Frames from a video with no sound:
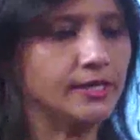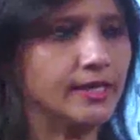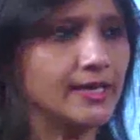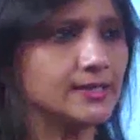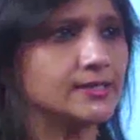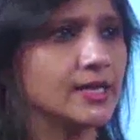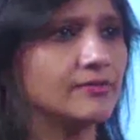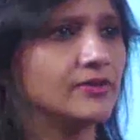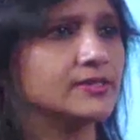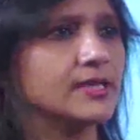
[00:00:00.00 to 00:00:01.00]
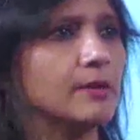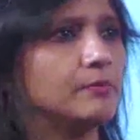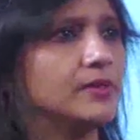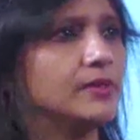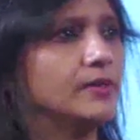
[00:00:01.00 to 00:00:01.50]
Let's take for
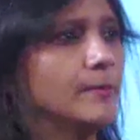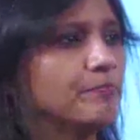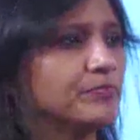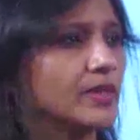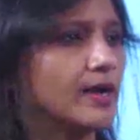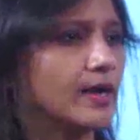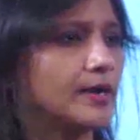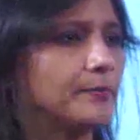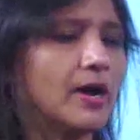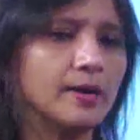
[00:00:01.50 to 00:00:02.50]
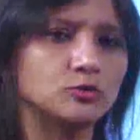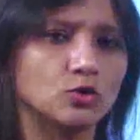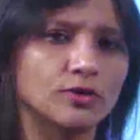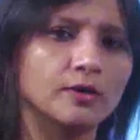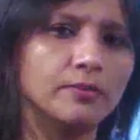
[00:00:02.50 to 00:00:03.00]
example, uh, I'm
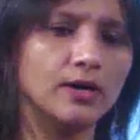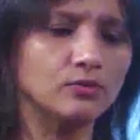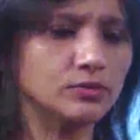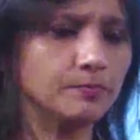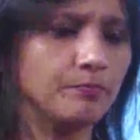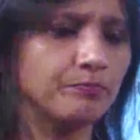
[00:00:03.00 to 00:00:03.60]
talking about